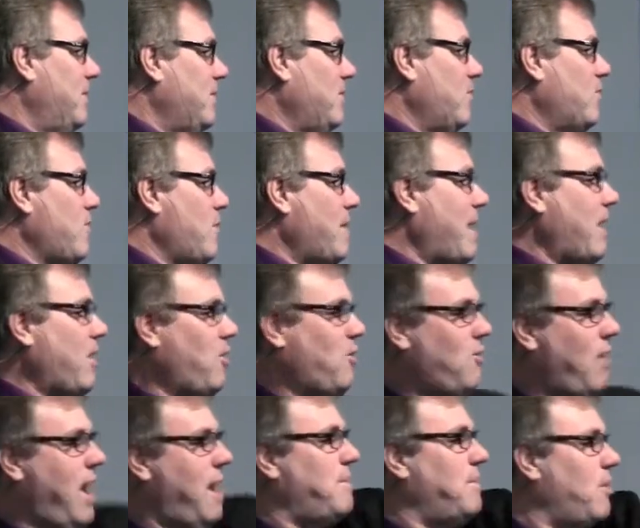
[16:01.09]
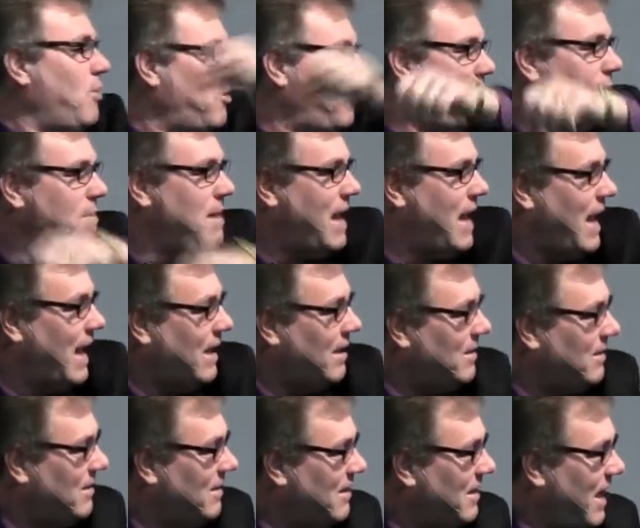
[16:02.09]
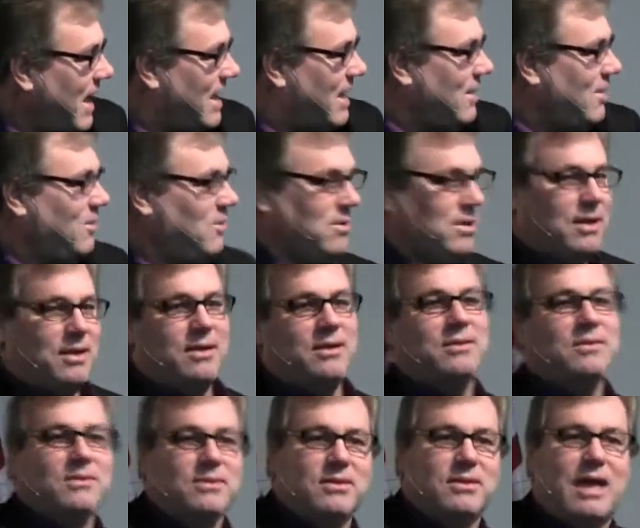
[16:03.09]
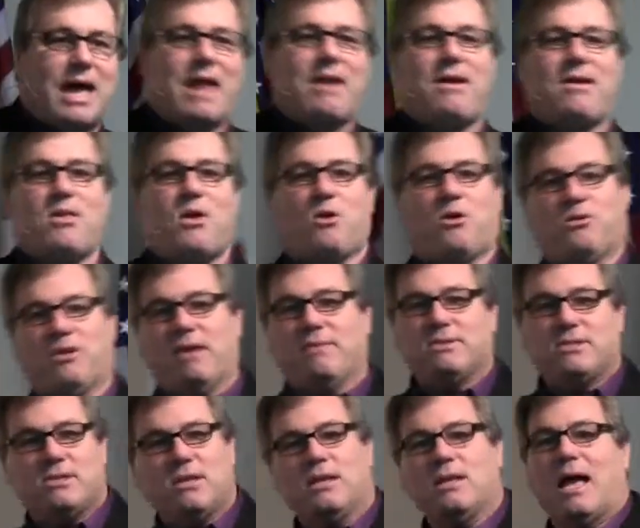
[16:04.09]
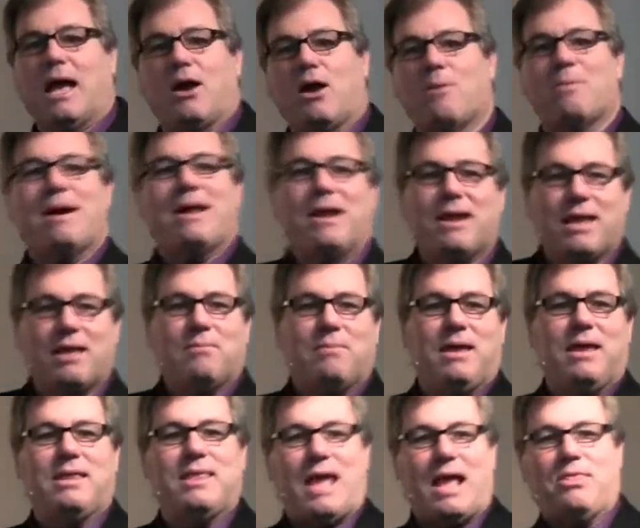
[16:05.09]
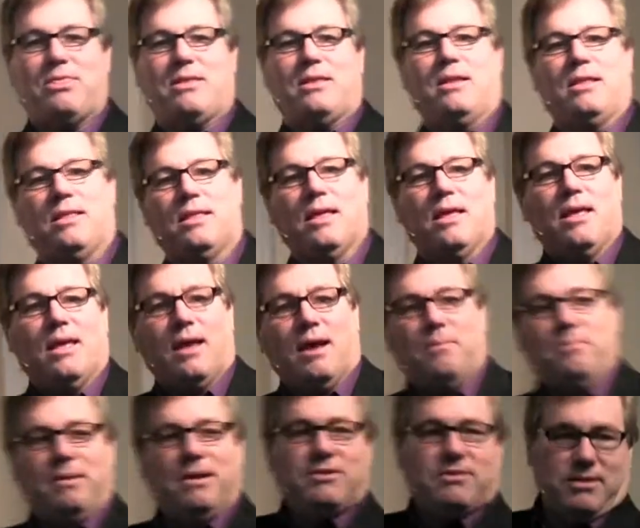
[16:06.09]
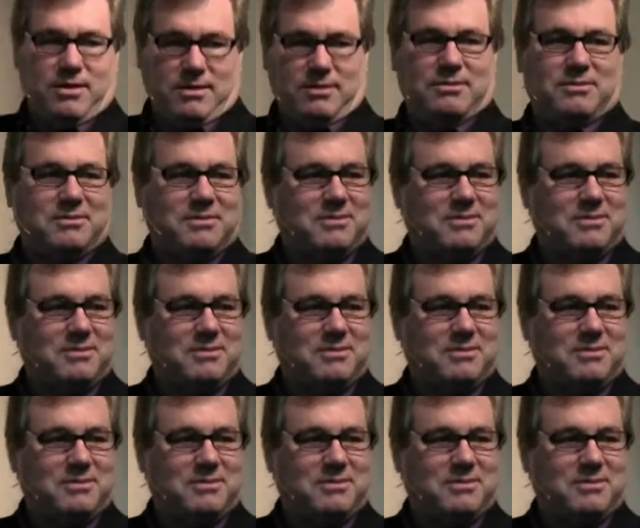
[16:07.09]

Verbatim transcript: You know, go out and grab it on the way by. Hallelujah. How do I know? Because every Sunday I go by there and get me and Nathan and a biscuit